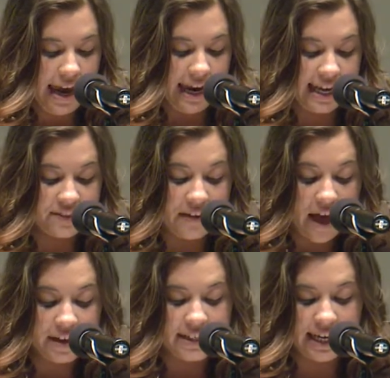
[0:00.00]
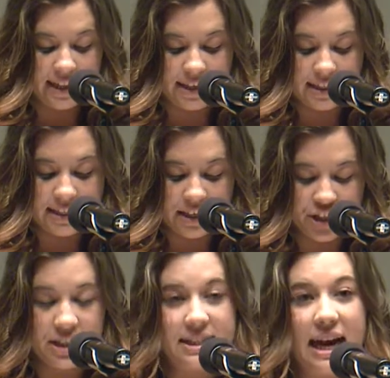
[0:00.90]
It has validated the
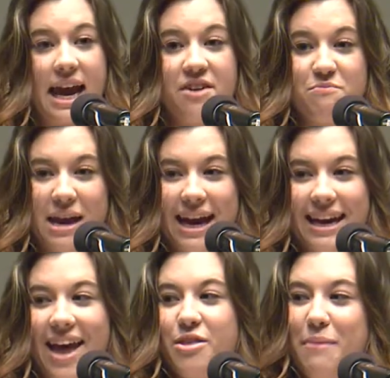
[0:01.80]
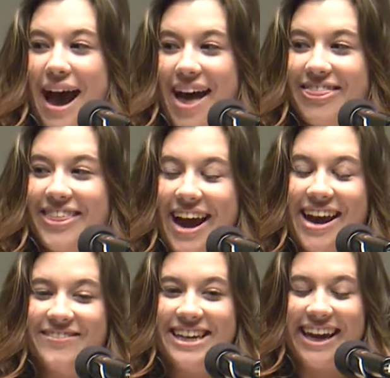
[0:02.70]
decisions that I have made and the path I
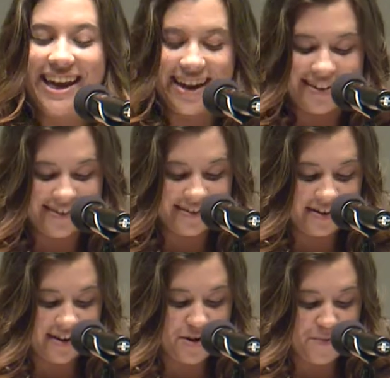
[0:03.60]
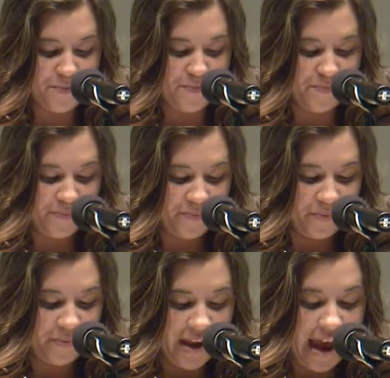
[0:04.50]
have taken.
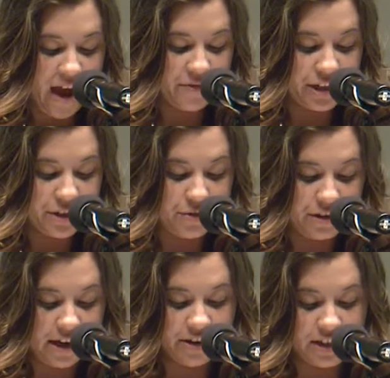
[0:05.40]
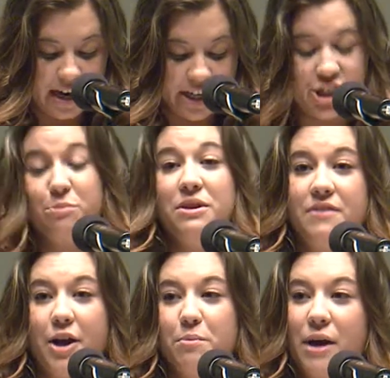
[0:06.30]
Every student here tonight should be
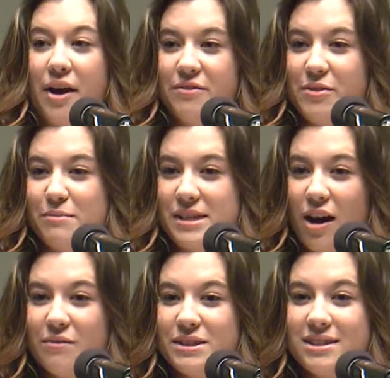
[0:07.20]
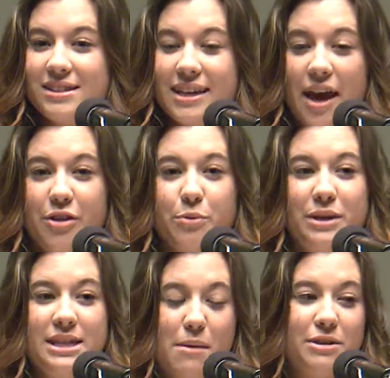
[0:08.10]
very proud of themselves. Together,
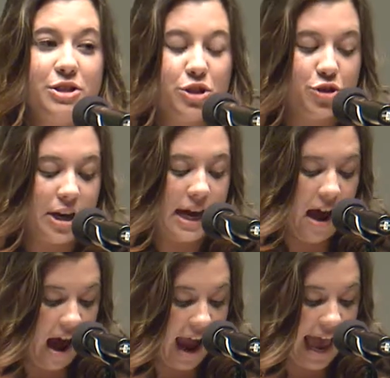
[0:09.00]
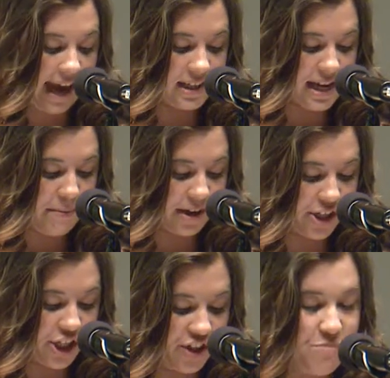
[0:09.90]
we demonstrate high academic
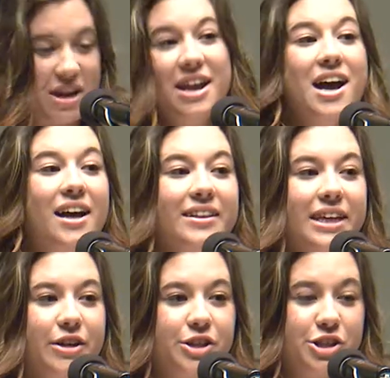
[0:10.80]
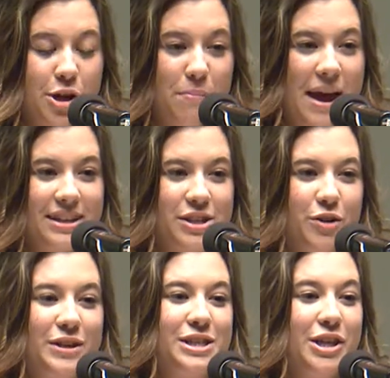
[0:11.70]
achievement, leadership, and
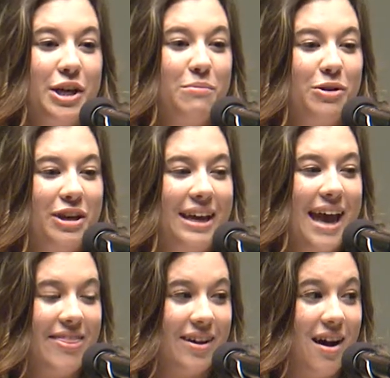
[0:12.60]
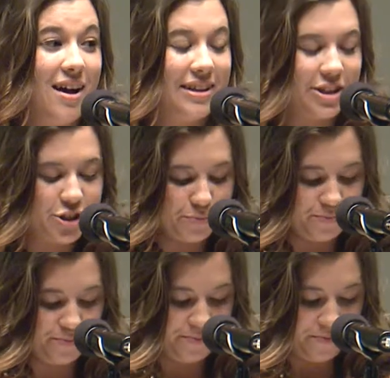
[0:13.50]
service to the community and the college.
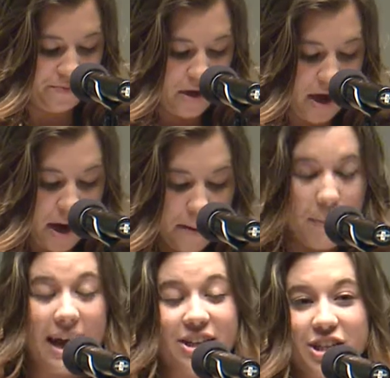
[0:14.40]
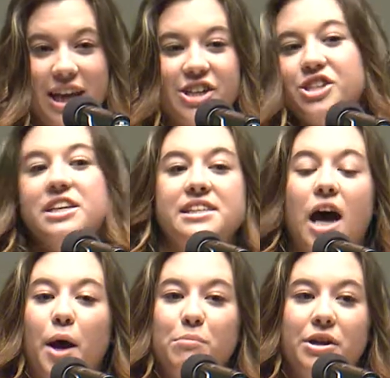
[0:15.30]
My education is
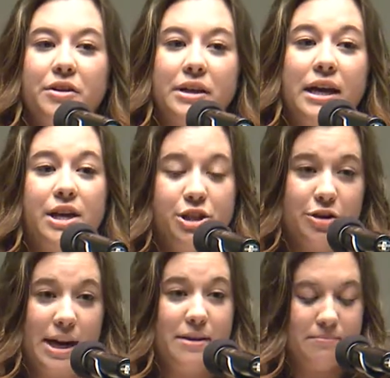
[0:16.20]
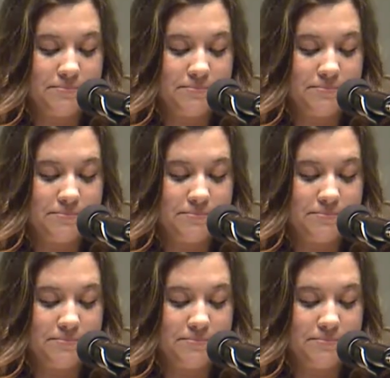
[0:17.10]
not merely a degree.